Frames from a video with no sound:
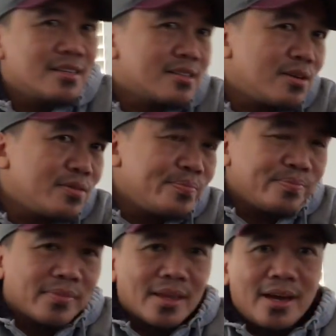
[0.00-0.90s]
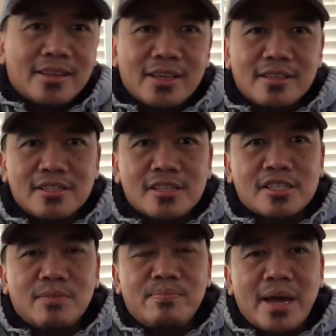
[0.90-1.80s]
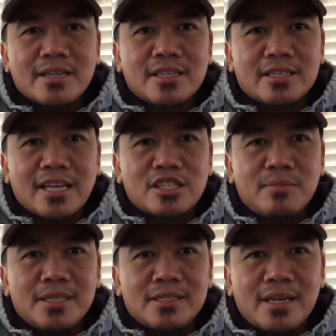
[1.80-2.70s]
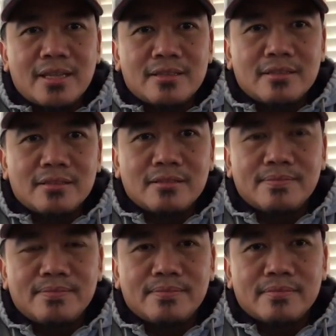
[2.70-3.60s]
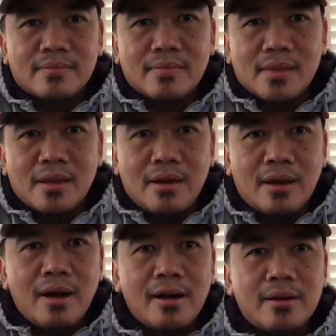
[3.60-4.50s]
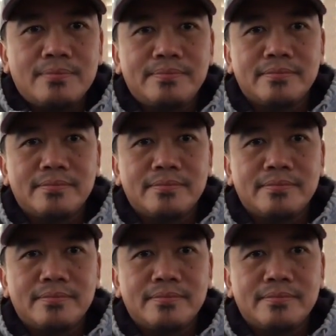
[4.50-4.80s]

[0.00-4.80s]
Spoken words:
So I think this is the best attachment yet, uh,